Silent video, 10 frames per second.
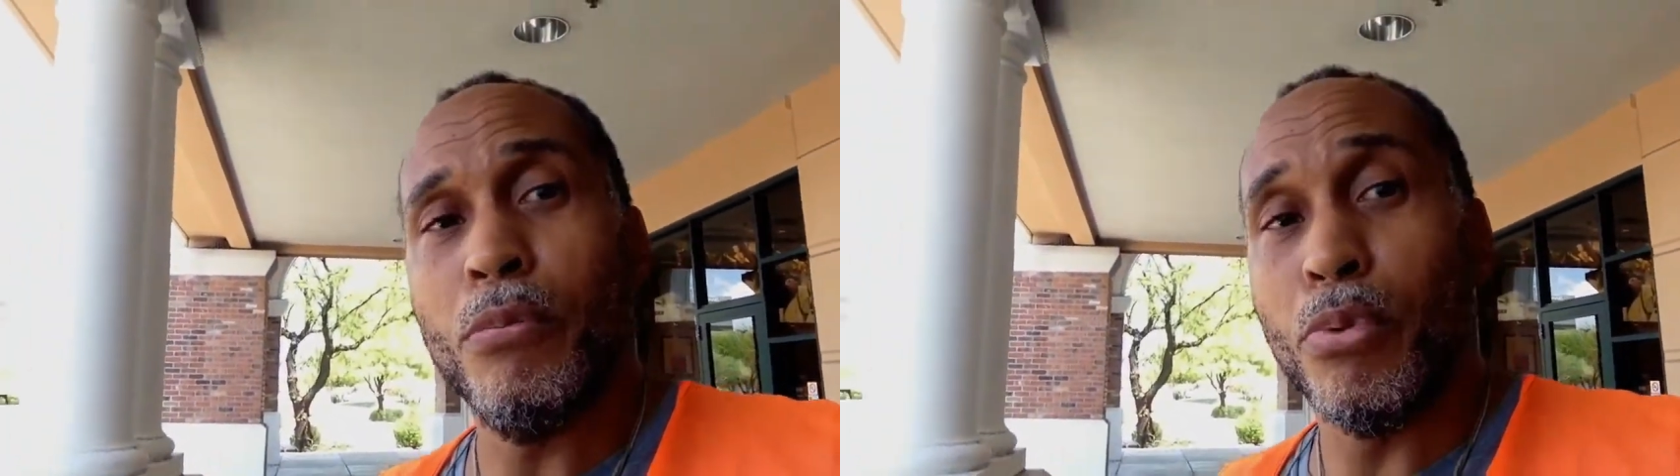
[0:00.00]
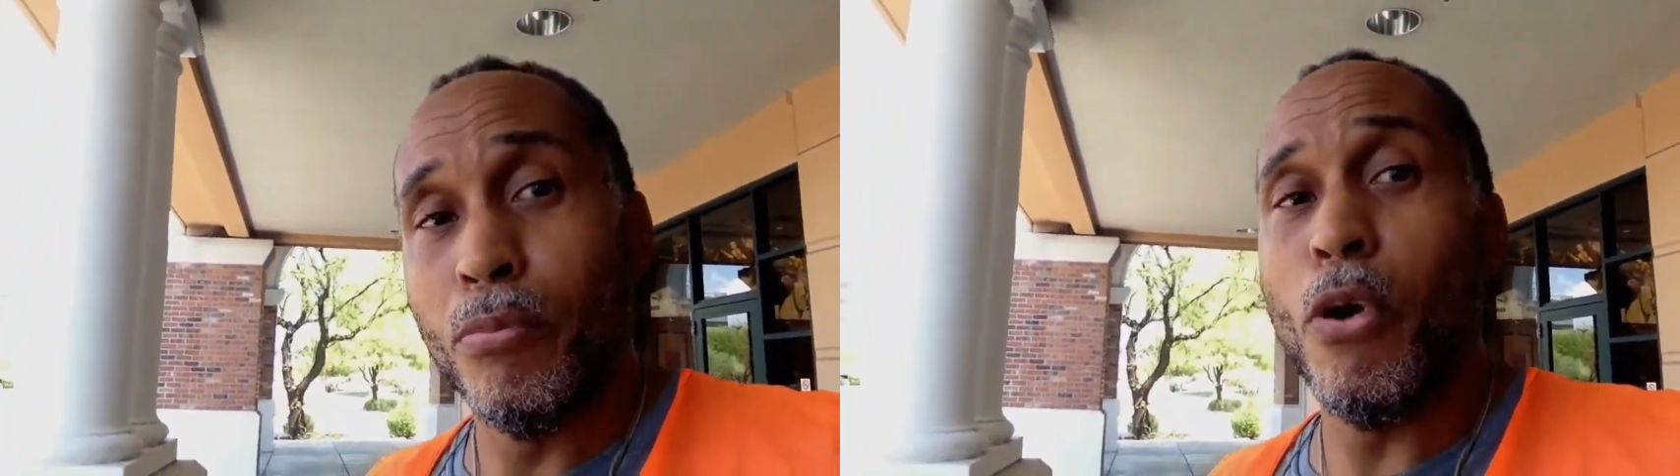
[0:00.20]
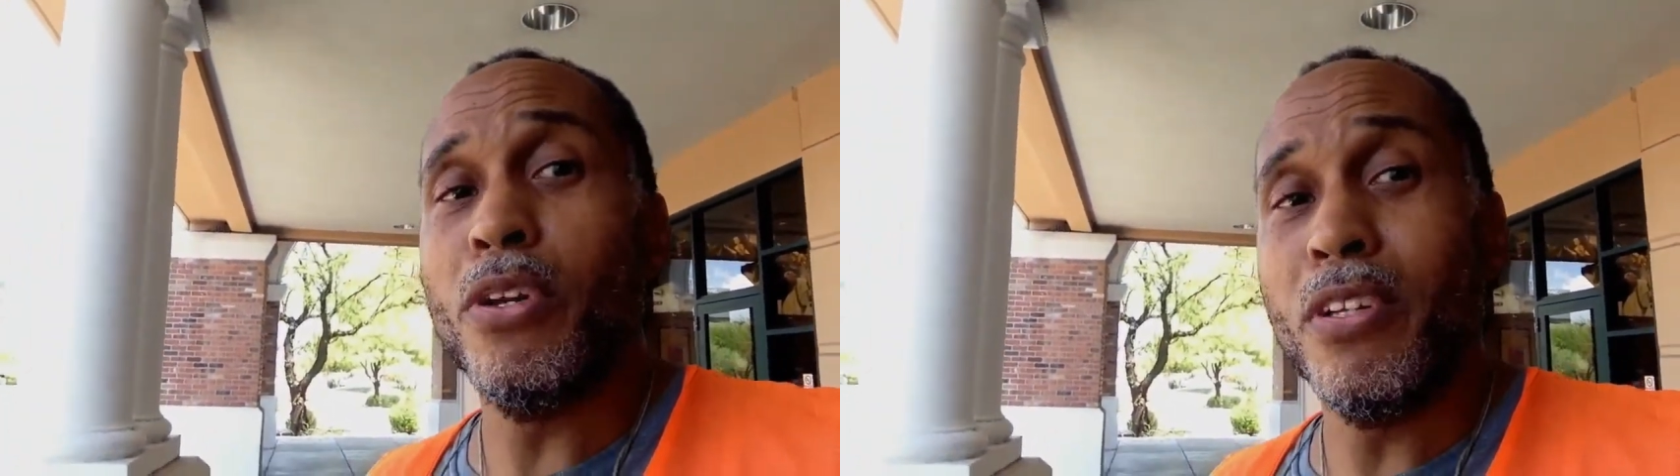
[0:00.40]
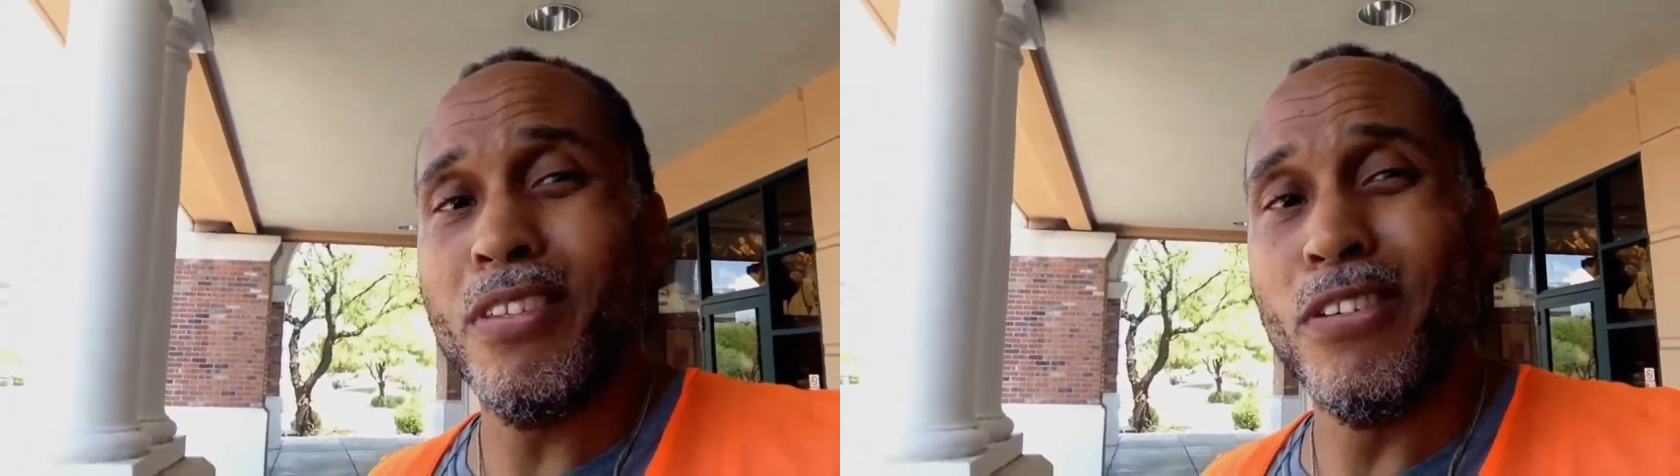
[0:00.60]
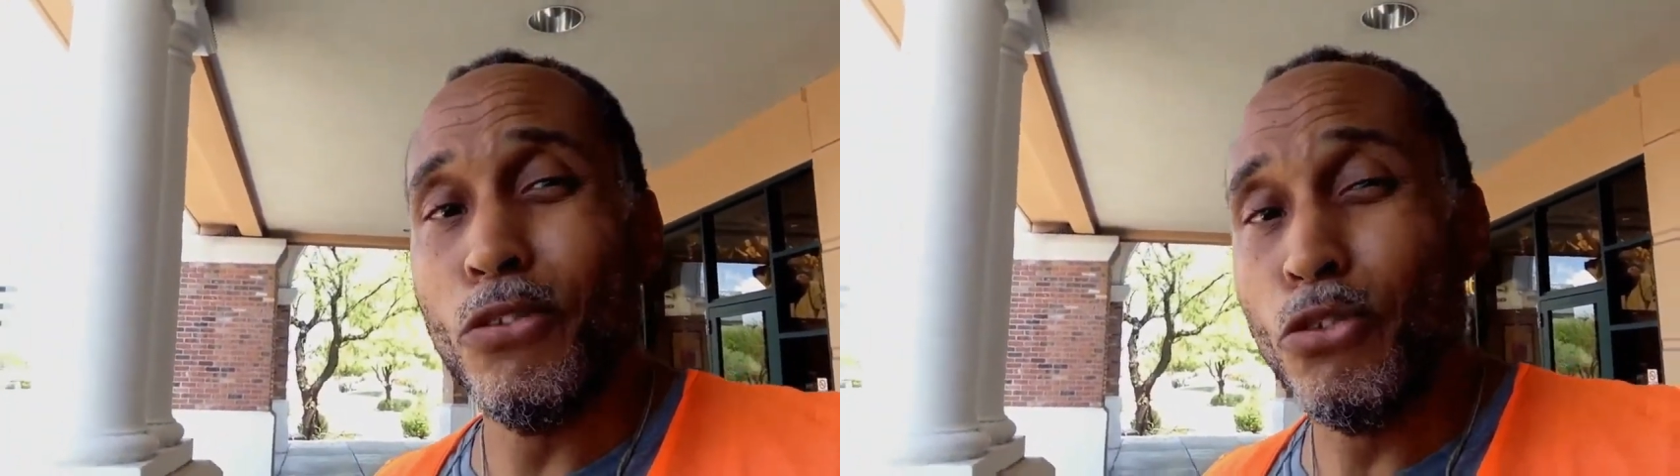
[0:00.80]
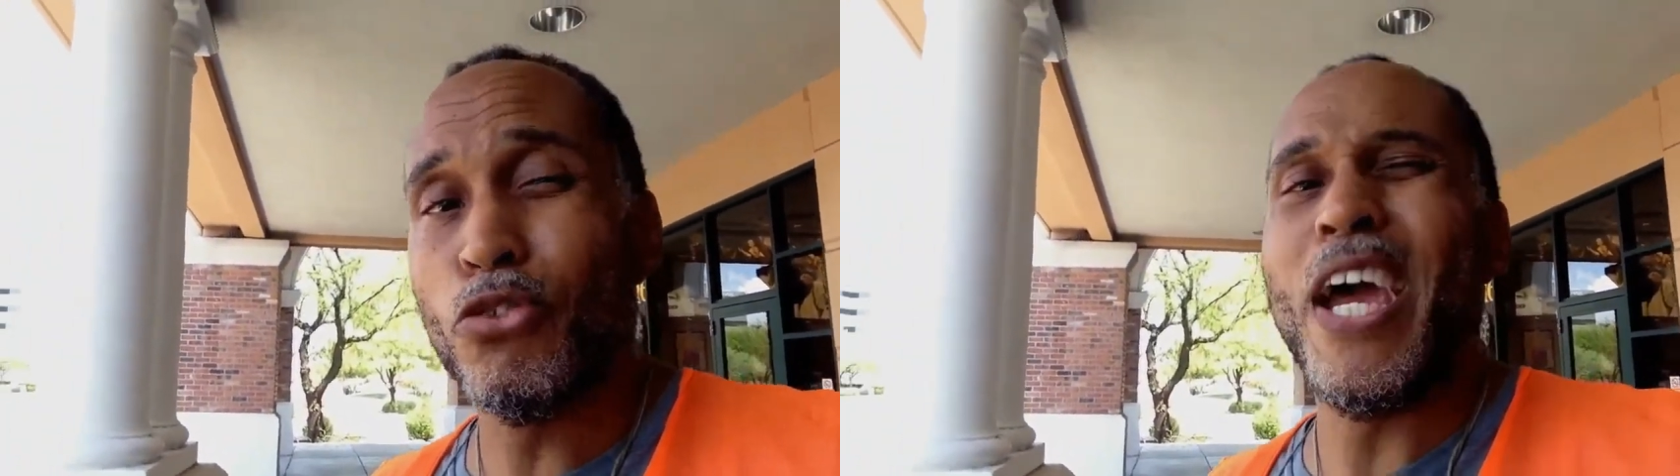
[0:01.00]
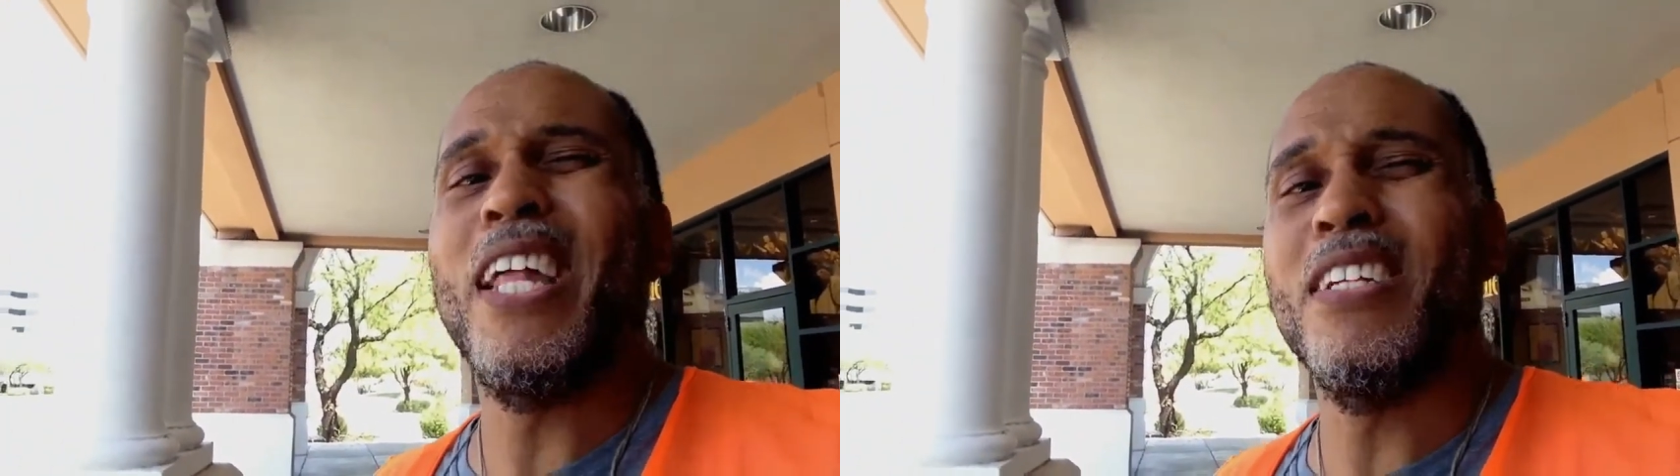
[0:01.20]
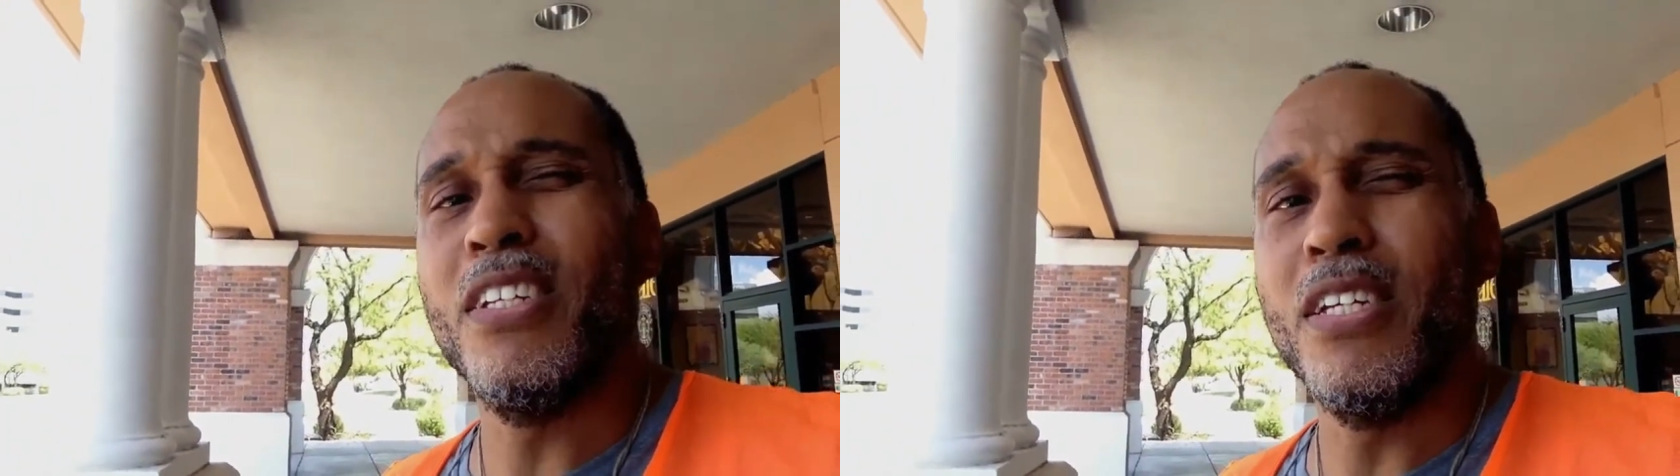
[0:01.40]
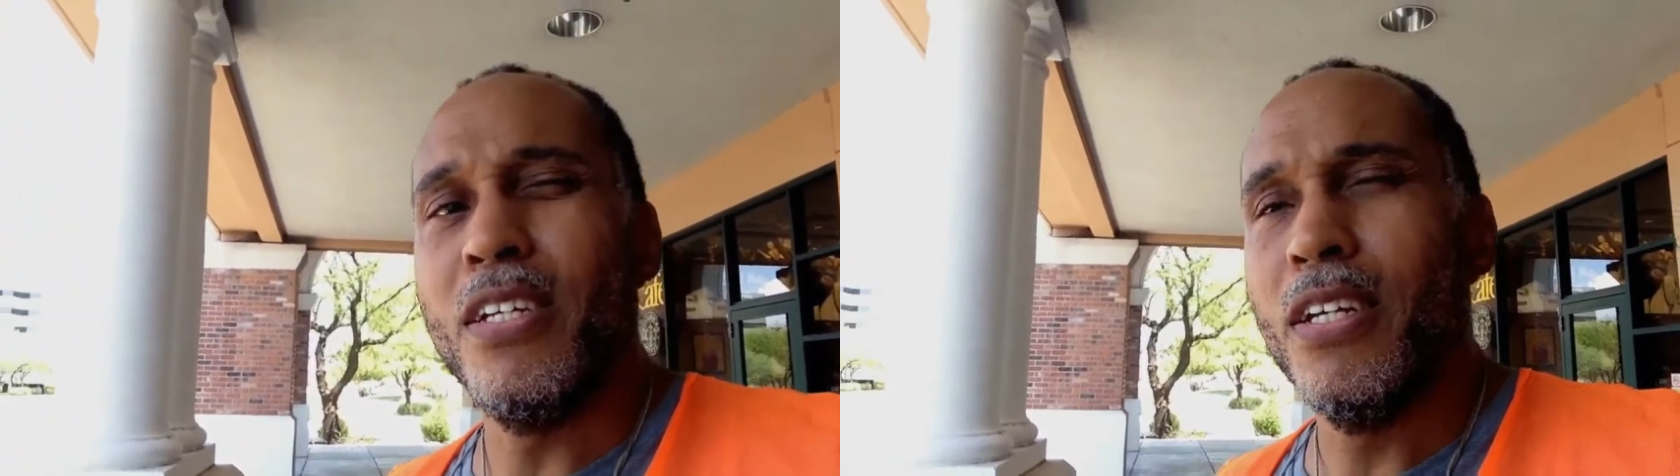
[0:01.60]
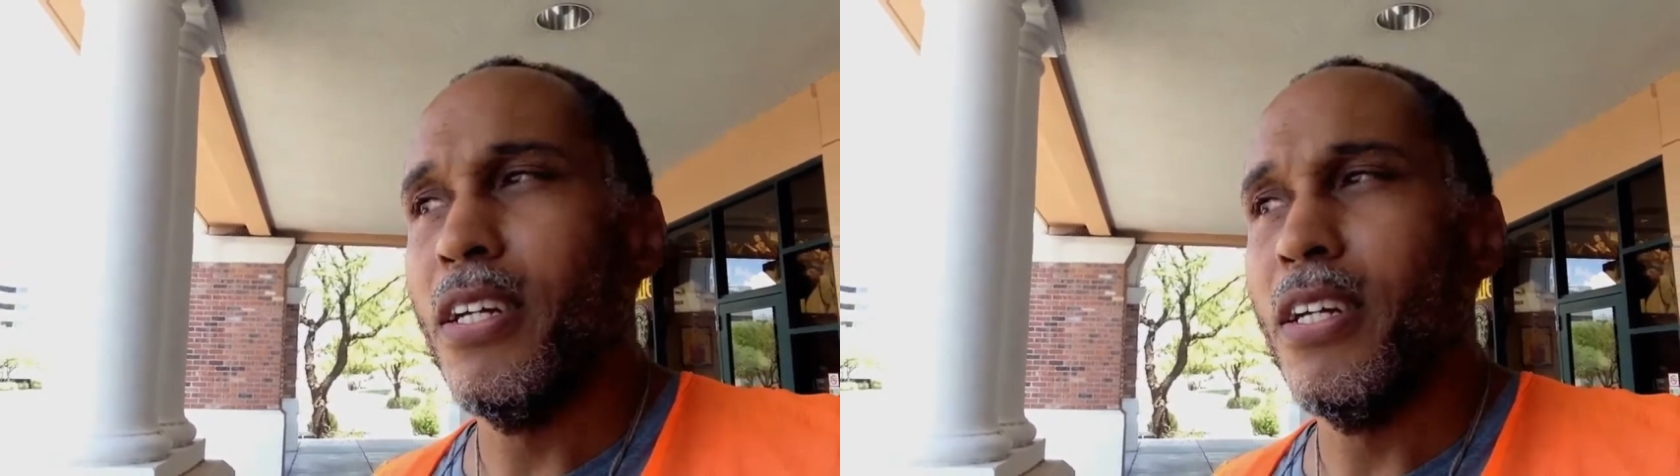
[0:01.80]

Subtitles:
promoting the neutrality